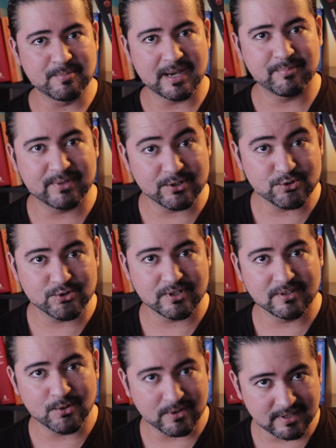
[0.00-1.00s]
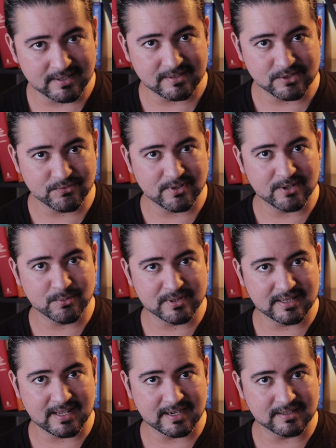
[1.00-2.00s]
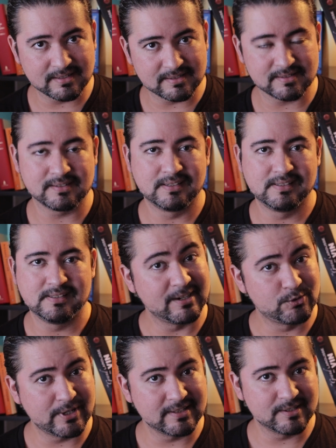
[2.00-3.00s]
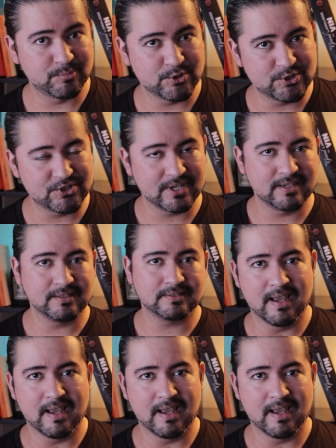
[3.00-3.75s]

you might be interested in, go ahead and hit this video with a like. I'd greatly appreciate it.